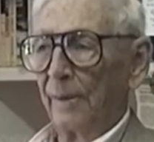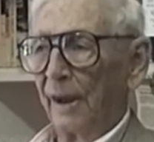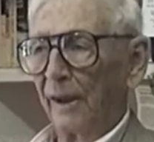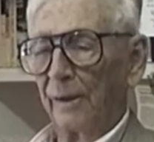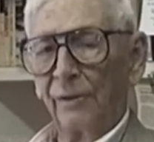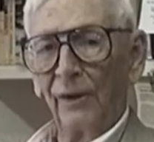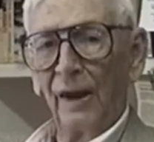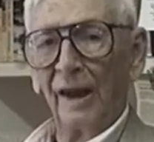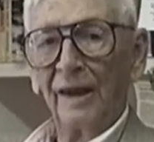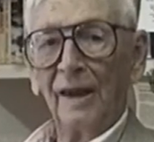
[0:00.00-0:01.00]
began to
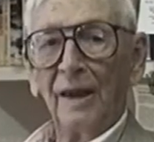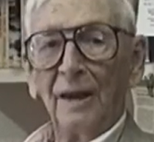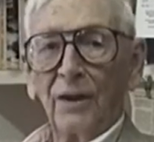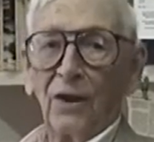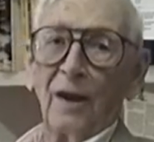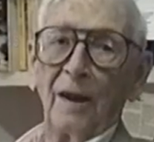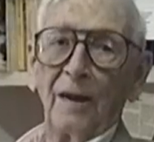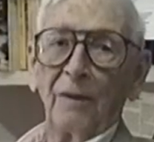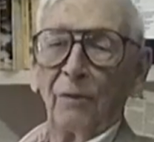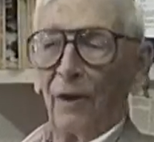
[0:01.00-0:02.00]
fly.
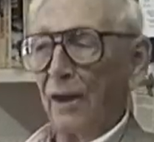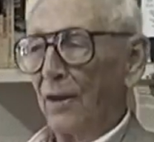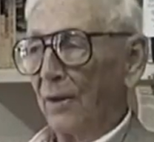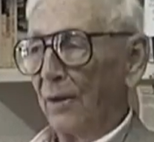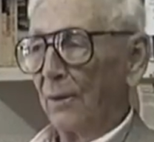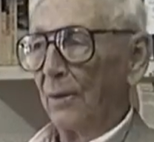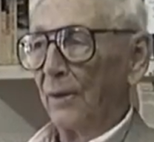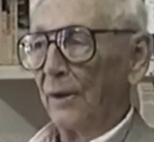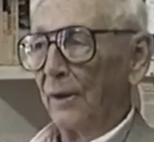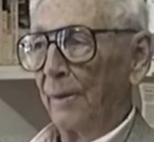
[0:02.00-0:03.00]
Charlie Frazier, who
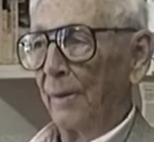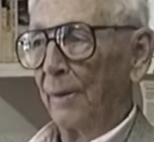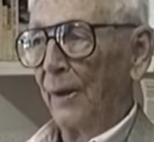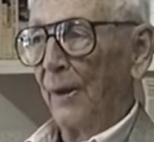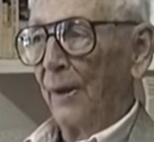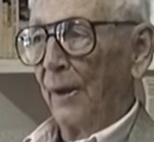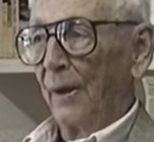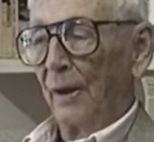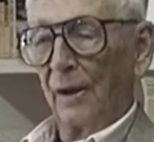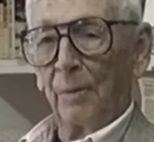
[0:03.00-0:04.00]
was the
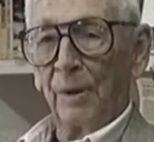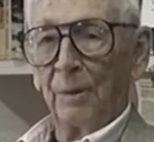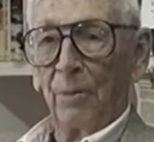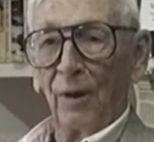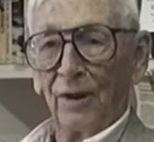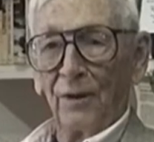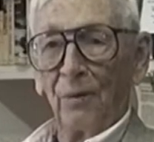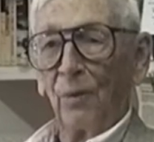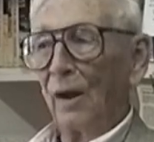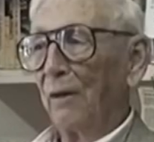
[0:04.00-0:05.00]
you know, the big boss
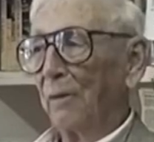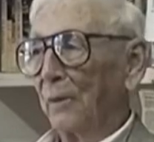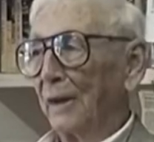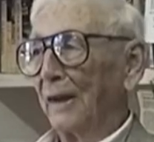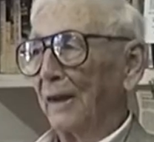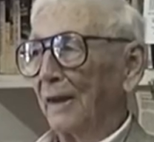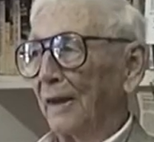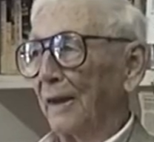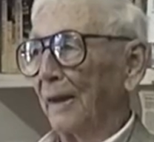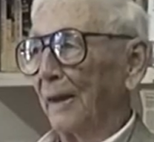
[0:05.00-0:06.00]
in Wellfleet
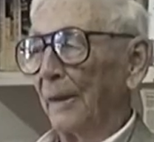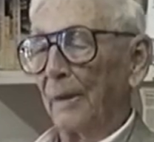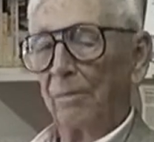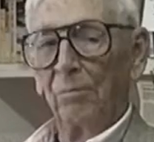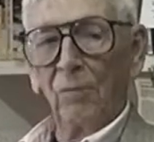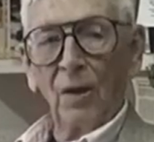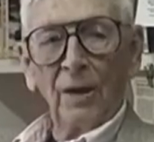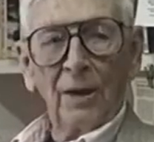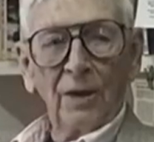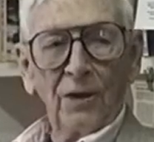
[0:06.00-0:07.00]
uh,
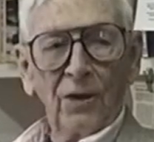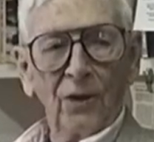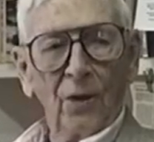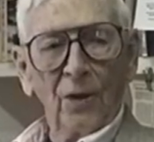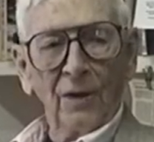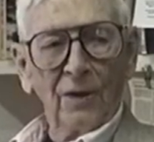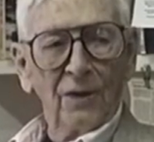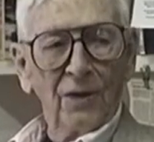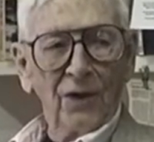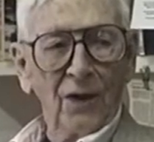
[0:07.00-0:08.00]
snorted
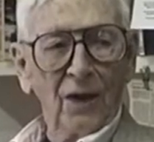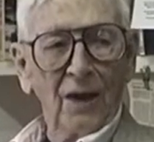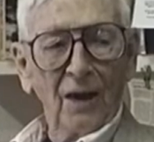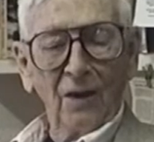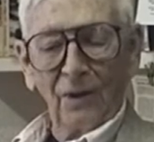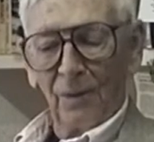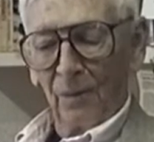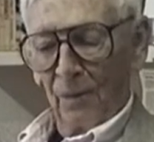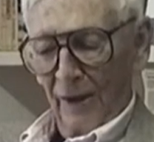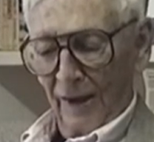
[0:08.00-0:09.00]
and snarled
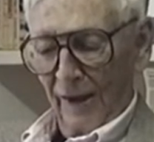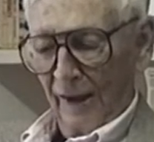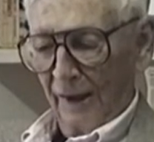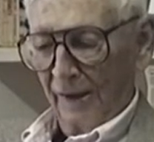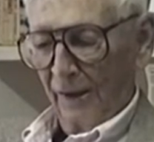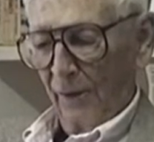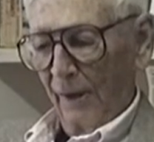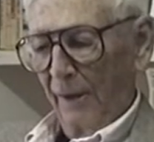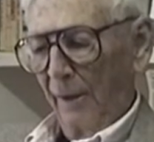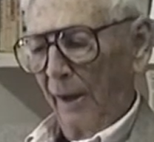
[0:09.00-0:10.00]
and went at it. You know,
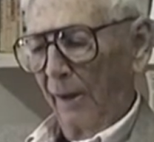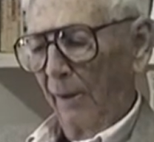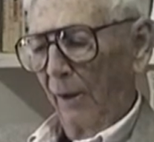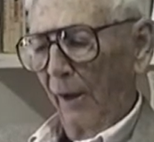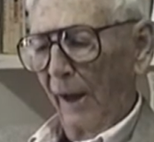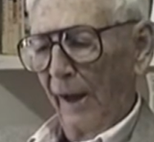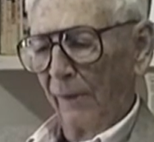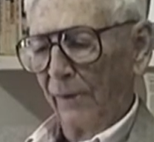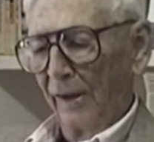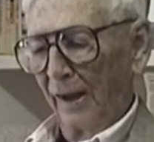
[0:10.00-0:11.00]
he, he
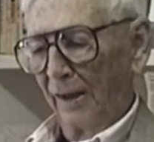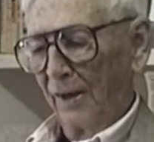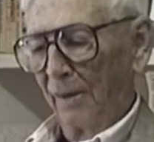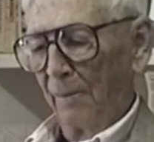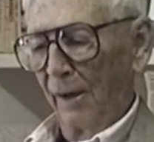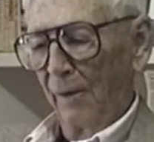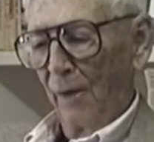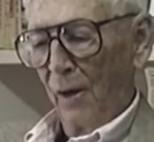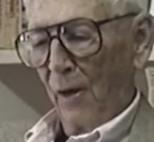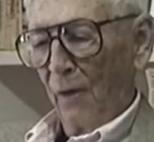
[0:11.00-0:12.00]
laughed at us. He made
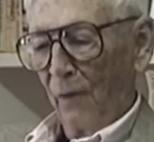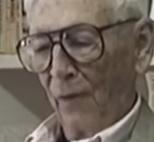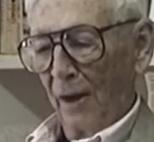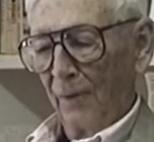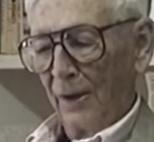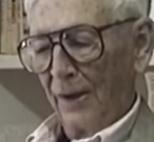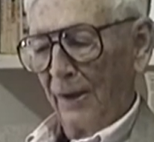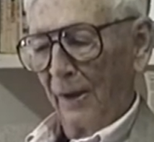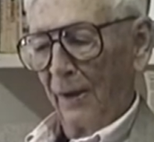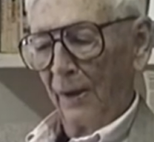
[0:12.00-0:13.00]
fun of us. He said,